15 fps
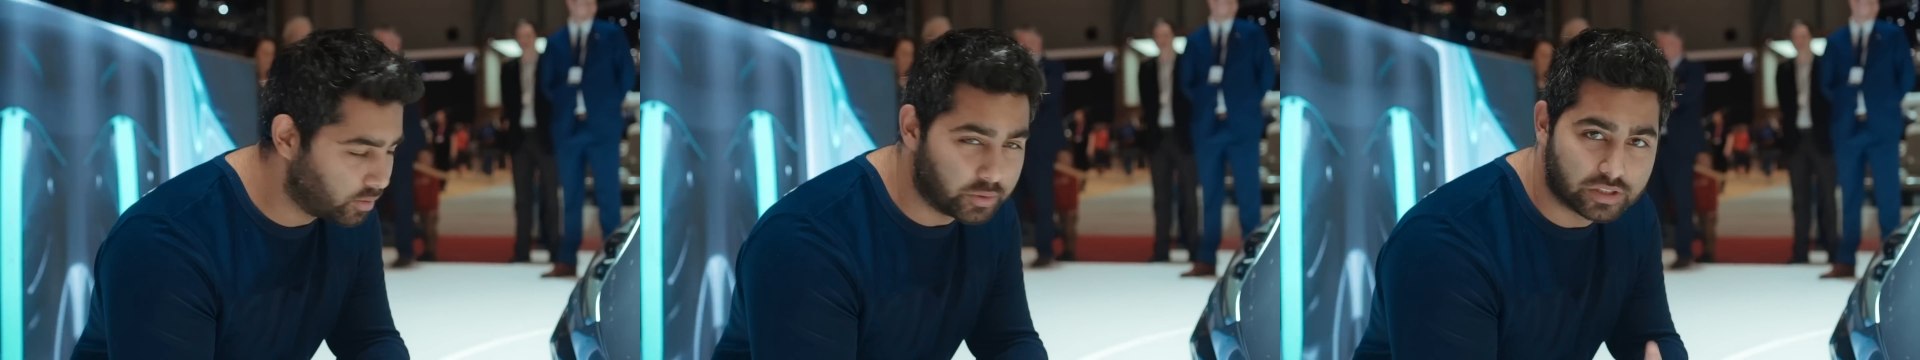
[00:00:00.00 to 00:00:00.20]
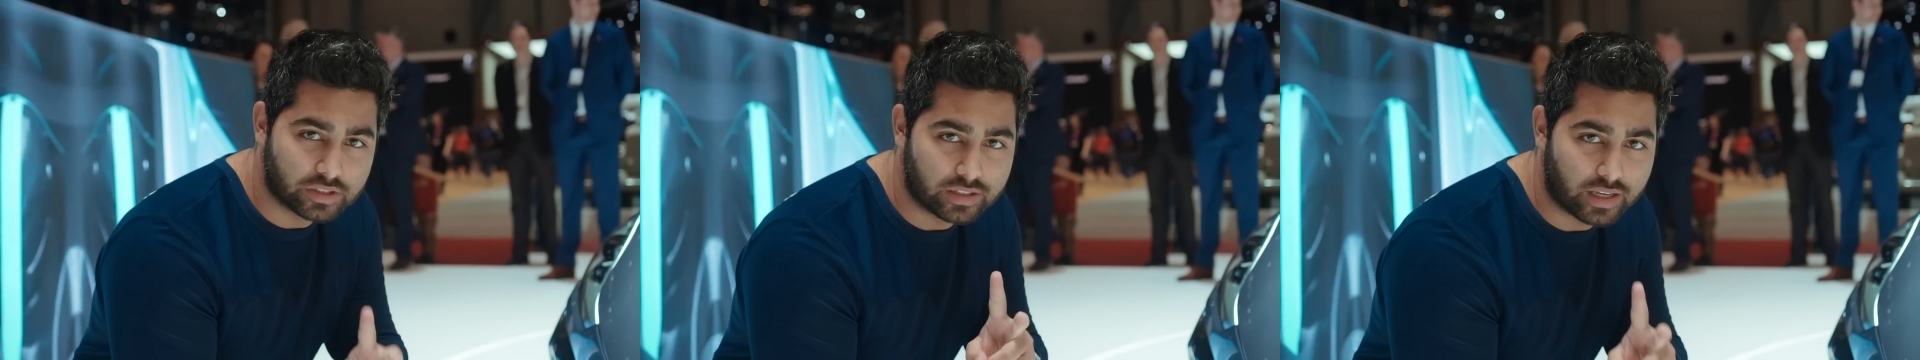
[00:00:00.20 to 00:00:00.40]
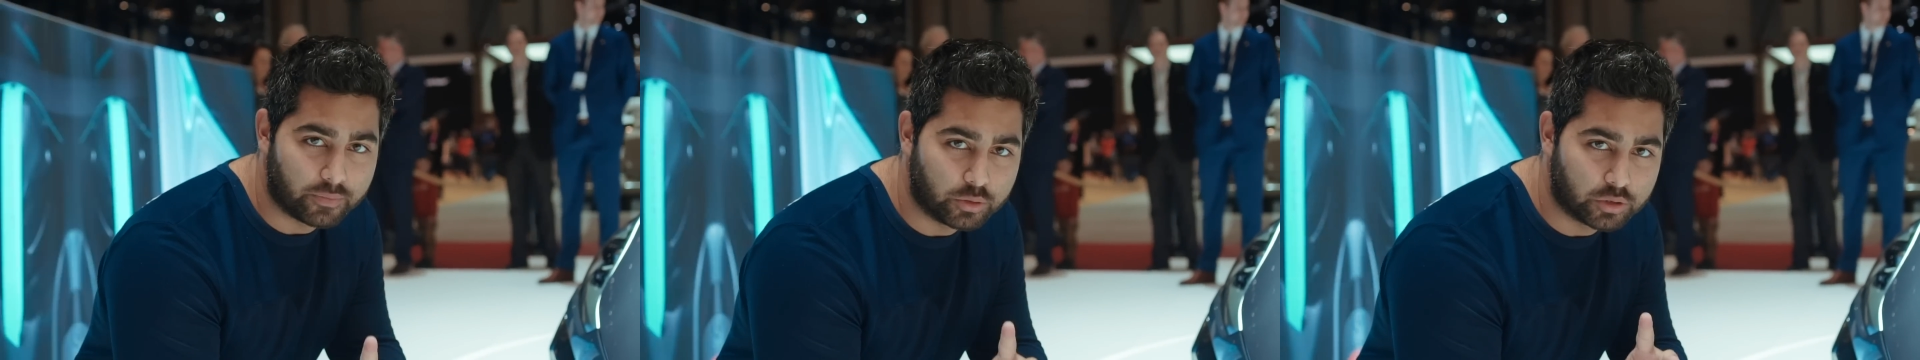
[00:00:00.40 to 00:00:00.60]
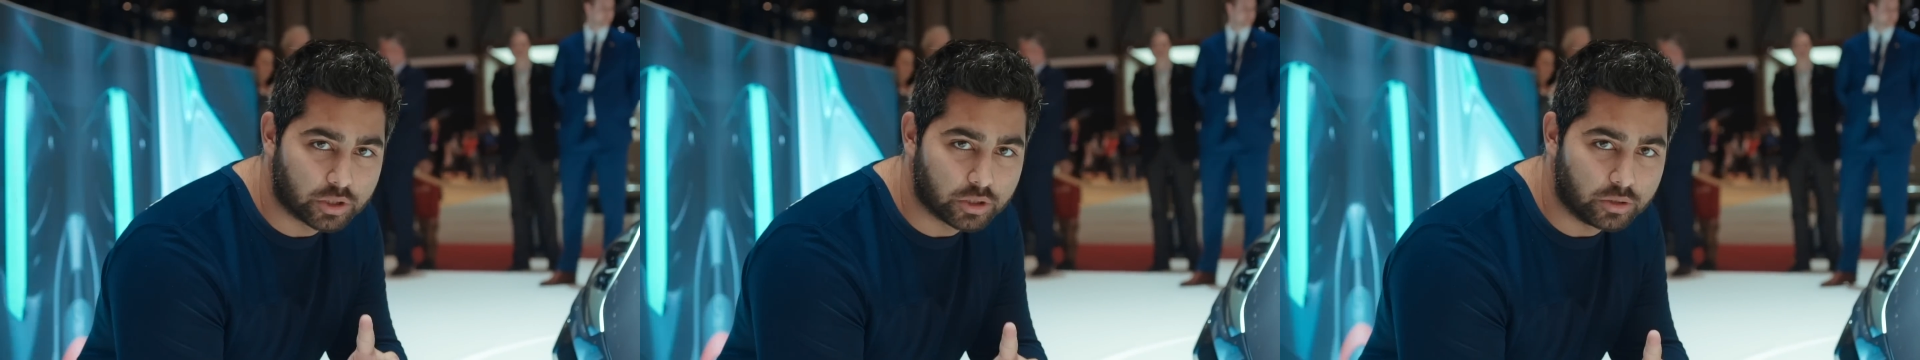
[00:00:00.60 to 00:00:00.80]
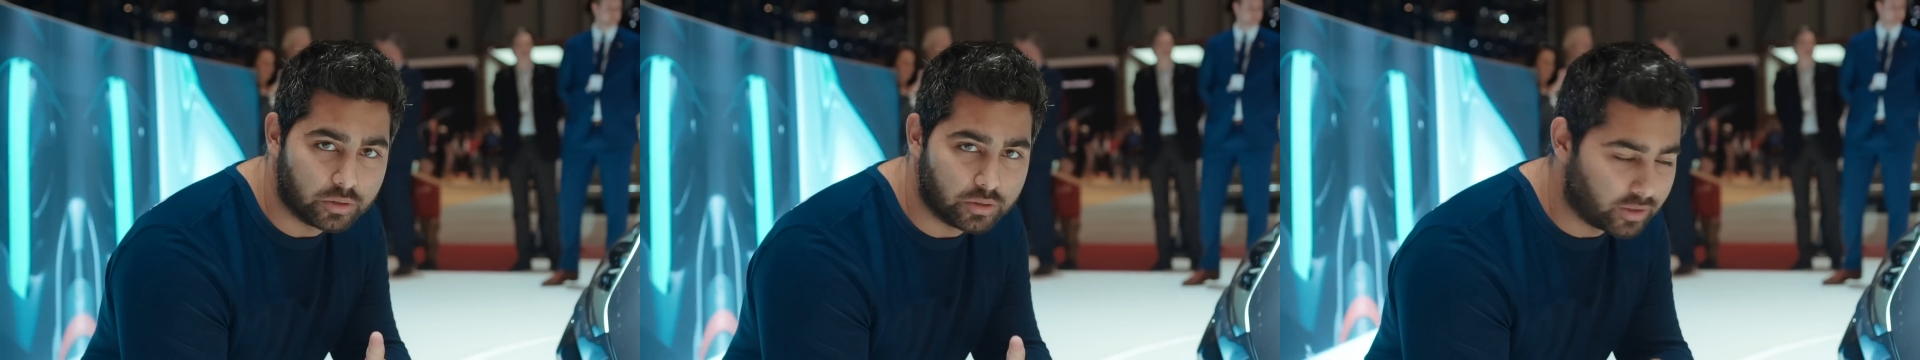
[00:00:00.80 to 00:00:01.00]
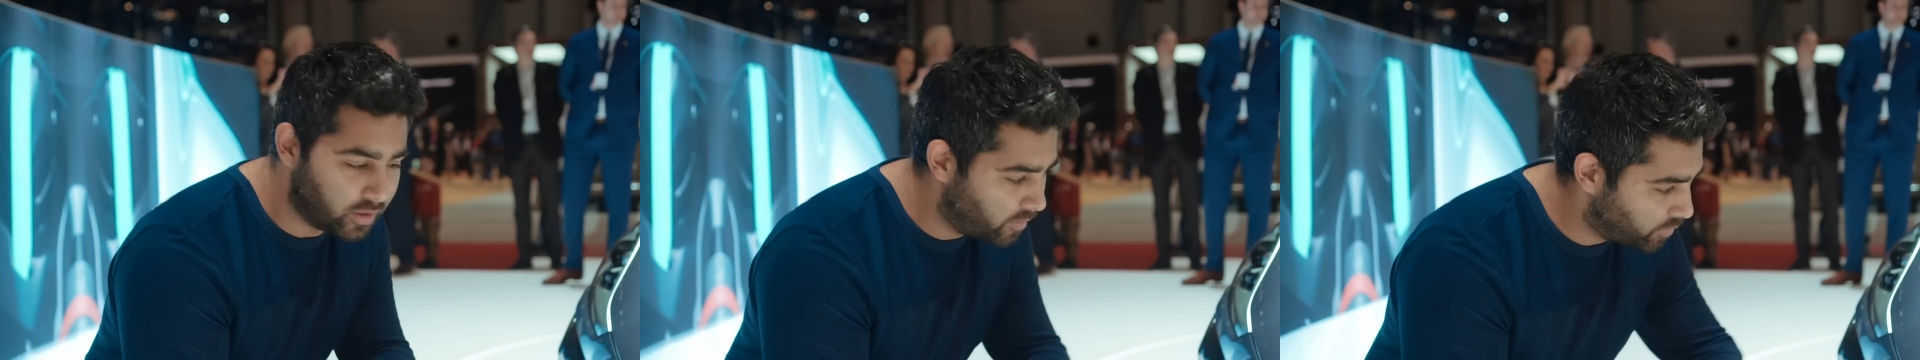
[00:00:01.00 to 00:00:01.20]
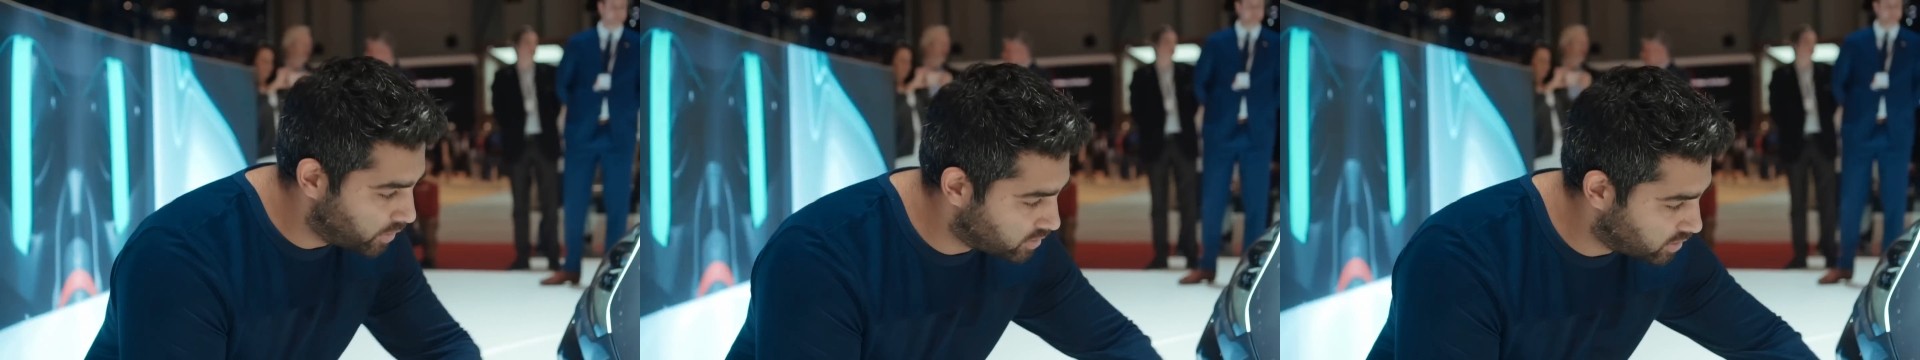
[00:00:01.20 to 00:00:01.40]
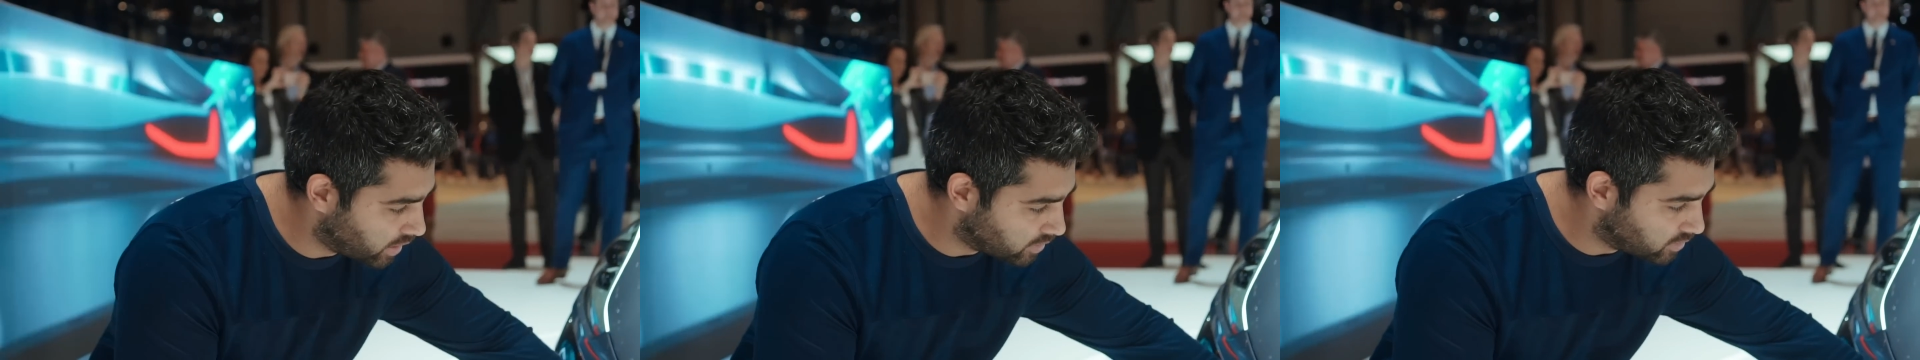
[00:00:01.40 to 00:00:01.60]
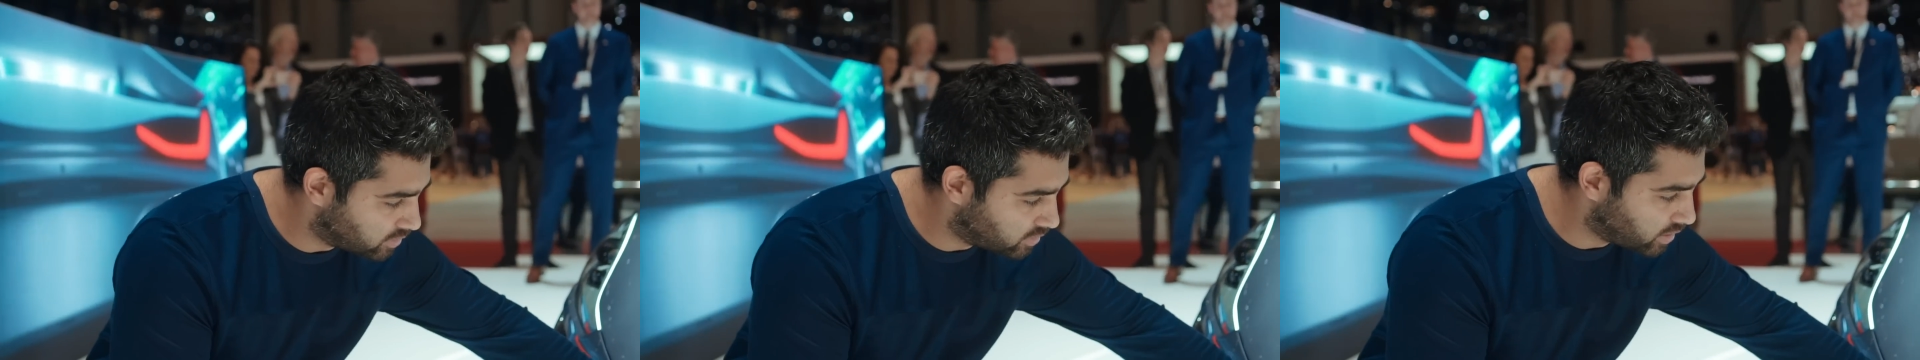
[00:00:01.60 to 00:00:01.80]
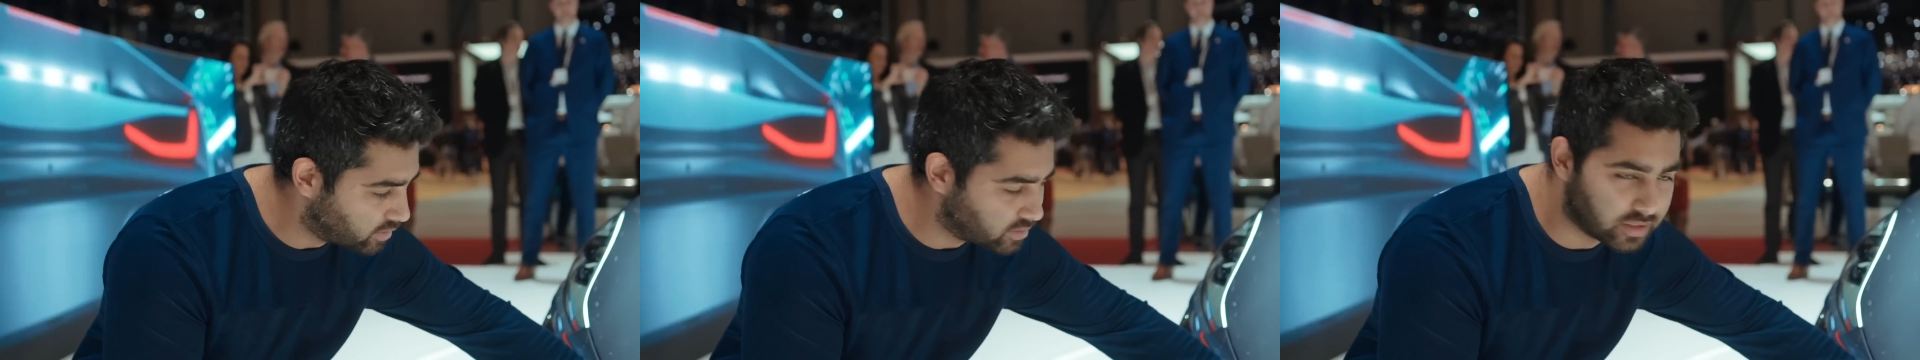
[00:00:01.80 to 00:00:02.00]
which is level 2. This thing has a
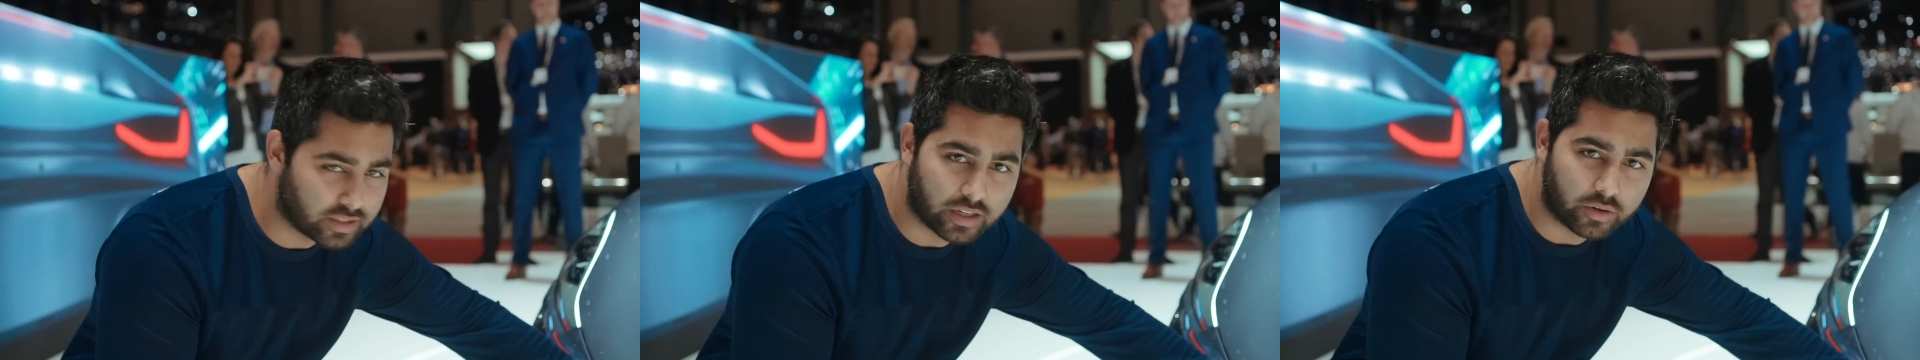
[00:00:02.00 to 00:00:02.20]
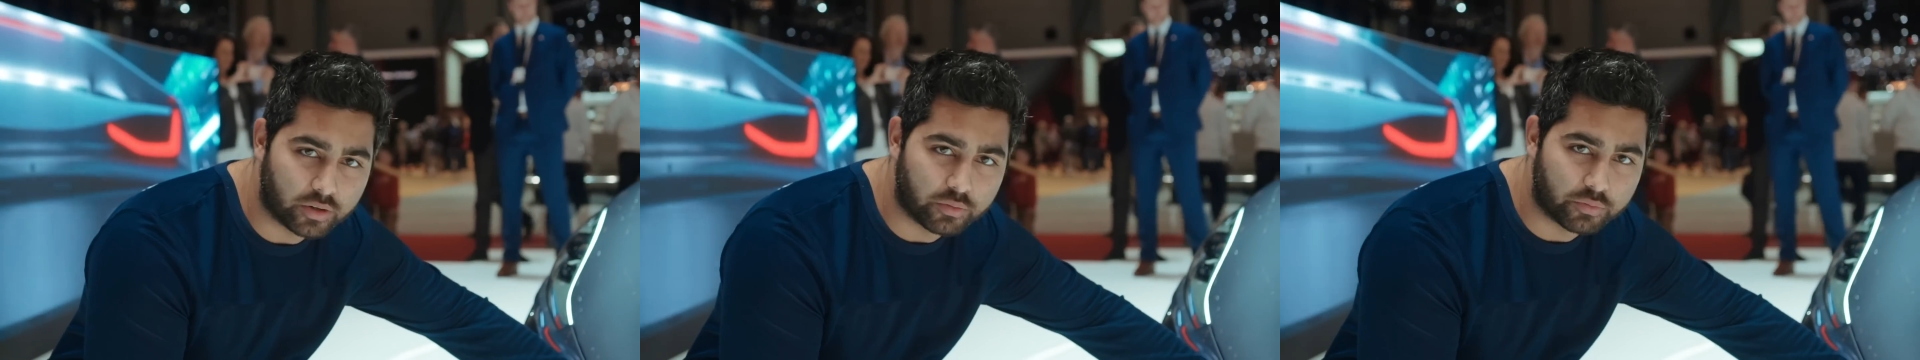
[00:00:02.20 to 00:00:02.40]
sensor here at